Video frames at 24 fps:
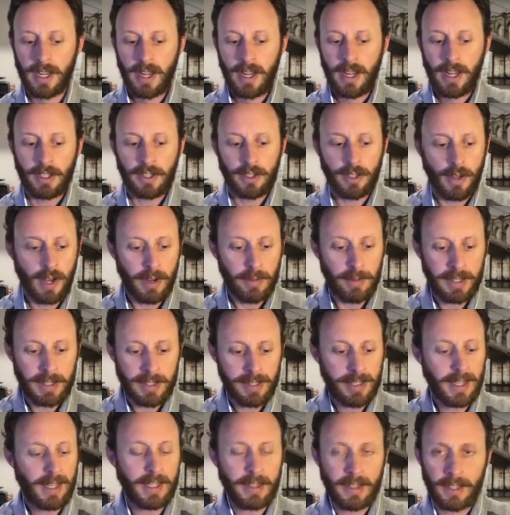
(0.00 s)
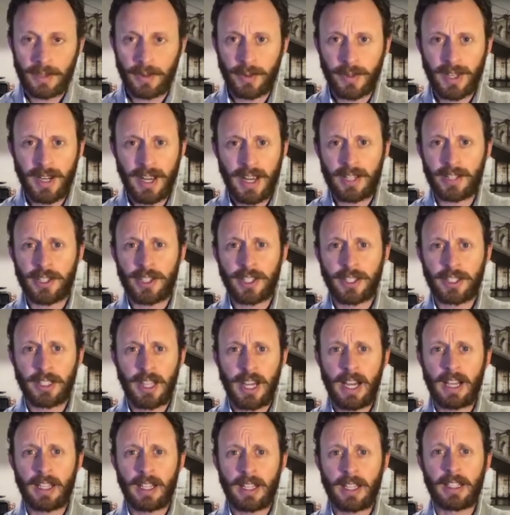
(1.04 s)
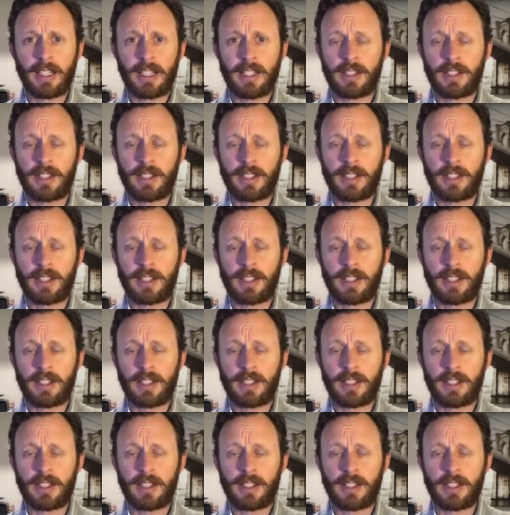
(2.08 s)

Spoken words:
And so I've been saying this one actually a lot lately.